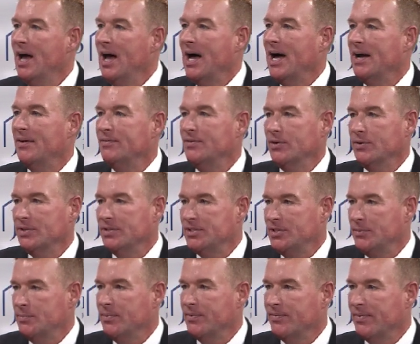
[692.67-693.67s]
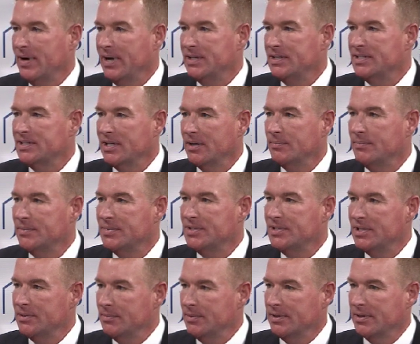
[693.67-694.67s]
I've noticed you provide some
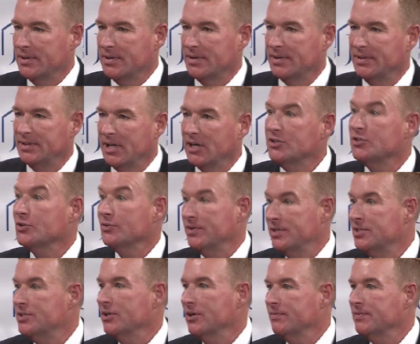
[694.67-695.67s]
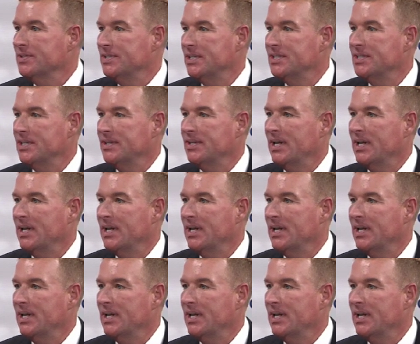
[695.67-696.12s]
similar luxury services in